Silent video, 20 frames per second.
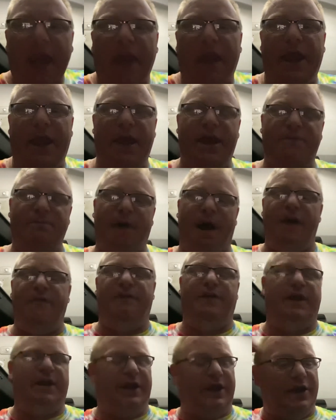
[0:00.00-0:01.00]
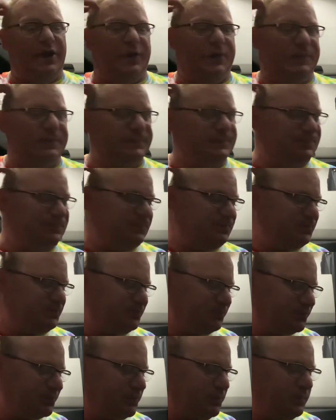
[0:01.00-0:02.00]
In my video,
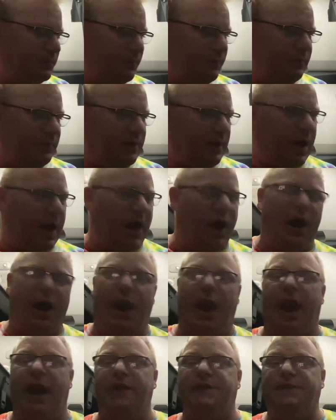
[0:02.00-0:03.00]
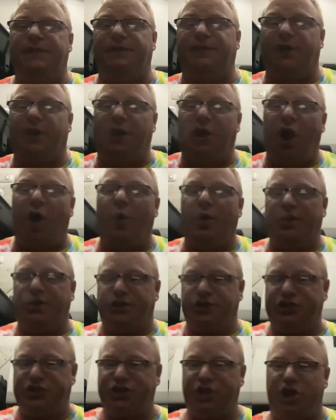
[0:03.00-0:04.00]
Antifa going
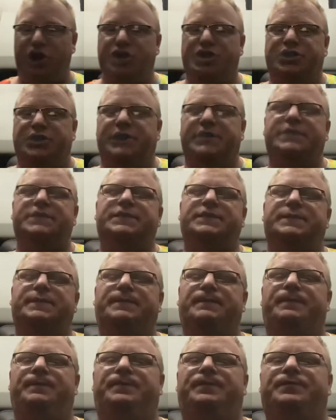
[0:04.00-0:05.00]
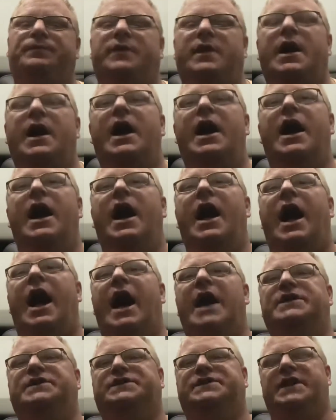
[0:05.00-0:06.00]
to Sturgis,
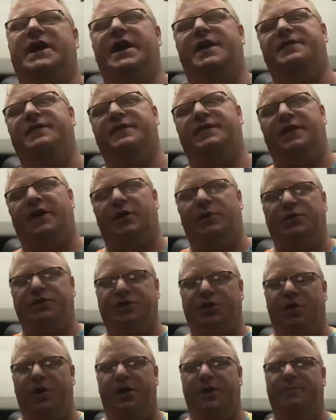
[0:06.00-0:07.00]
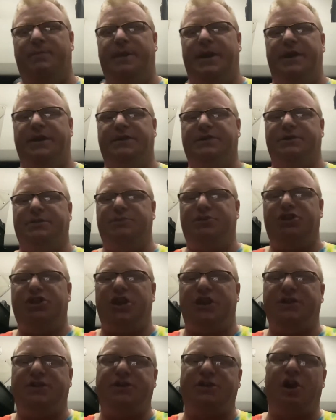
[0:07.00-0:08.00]
I said that there was going to be some
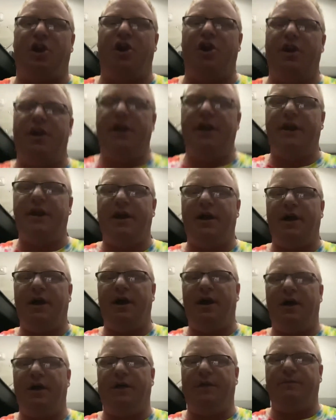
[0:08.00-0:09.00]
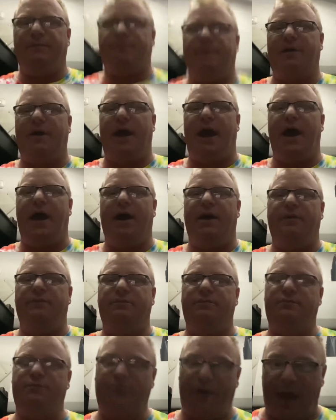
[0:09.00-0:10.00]
shit started at
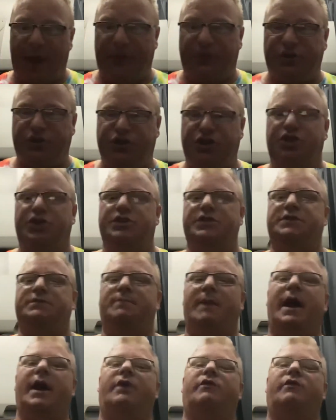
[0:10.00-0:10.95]
the Sturgis bike